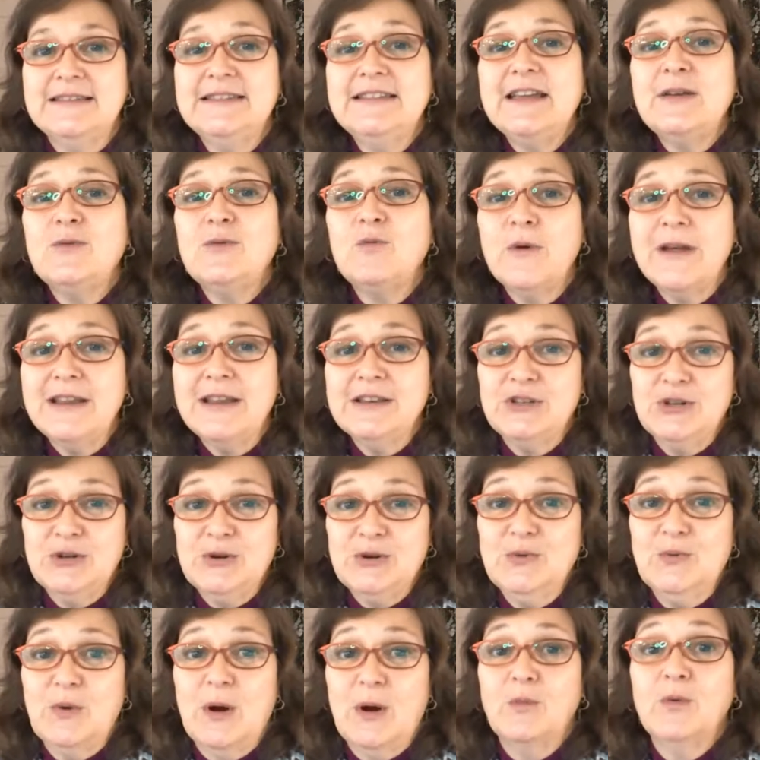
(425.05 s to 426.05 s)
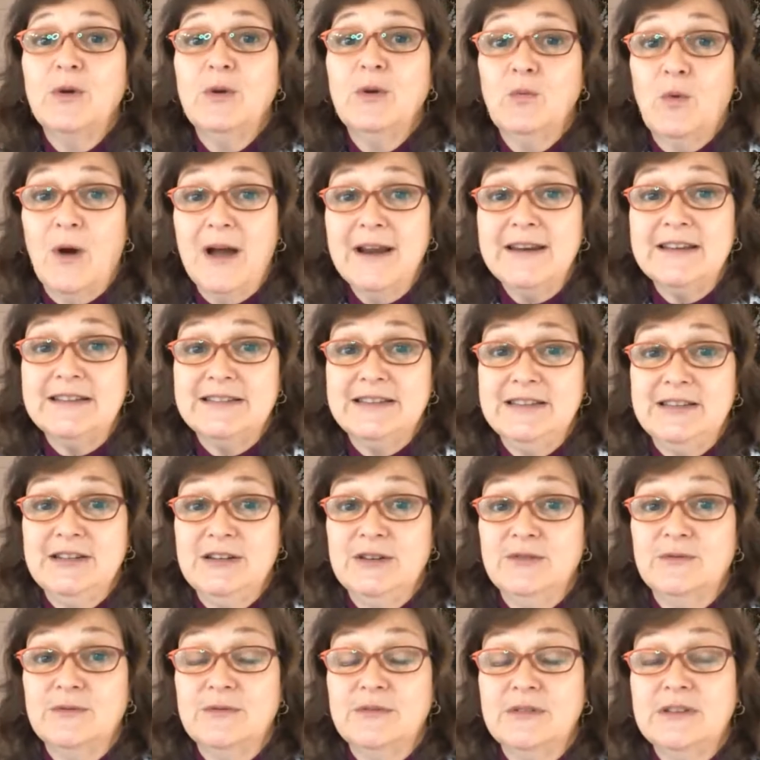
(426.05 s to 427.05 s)
Did we do what we wanted to
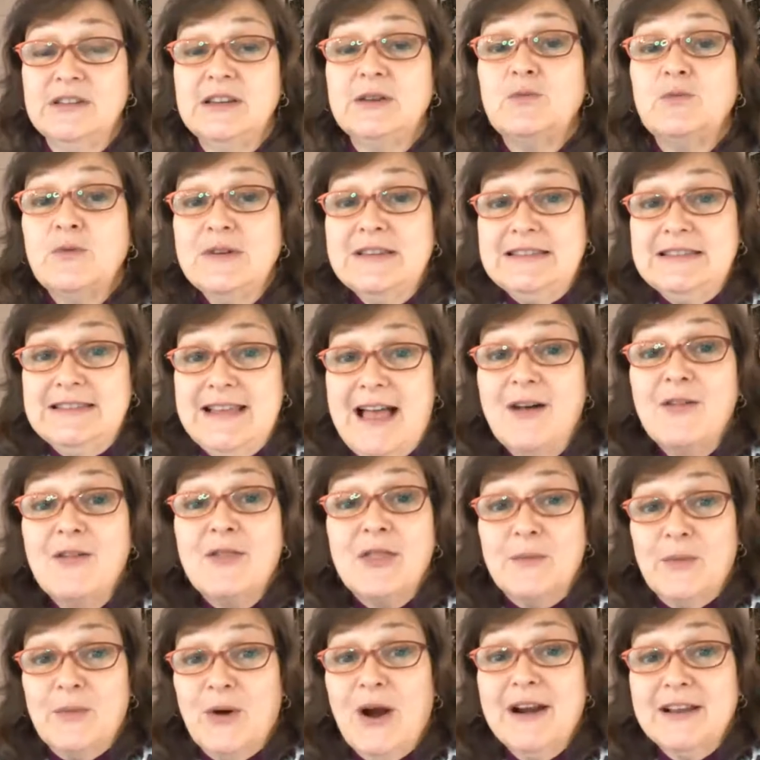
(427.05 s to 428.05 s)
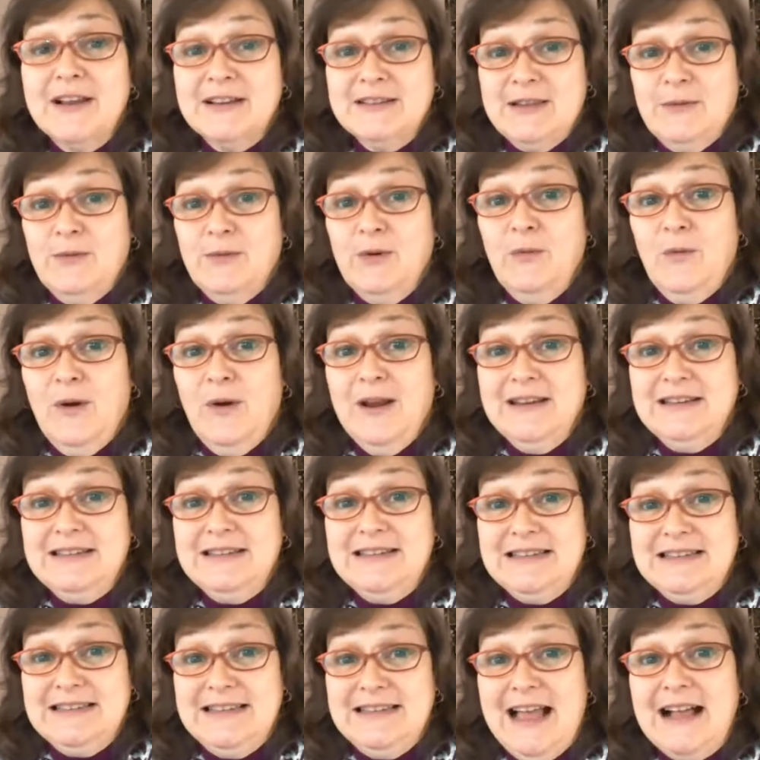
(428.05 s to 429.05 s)
do? Did we sell the products that we wanted
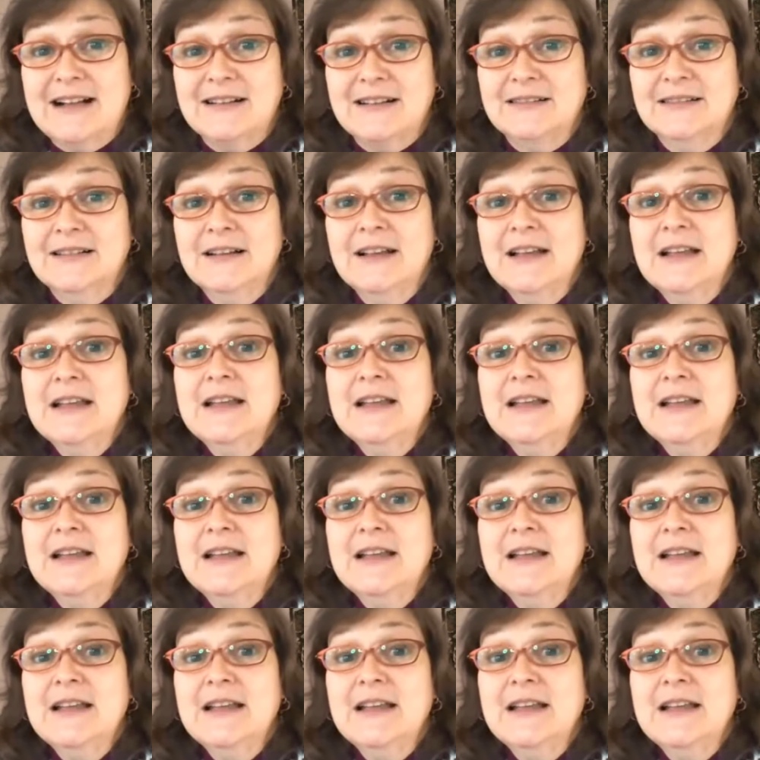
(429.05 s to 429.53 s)
to sell?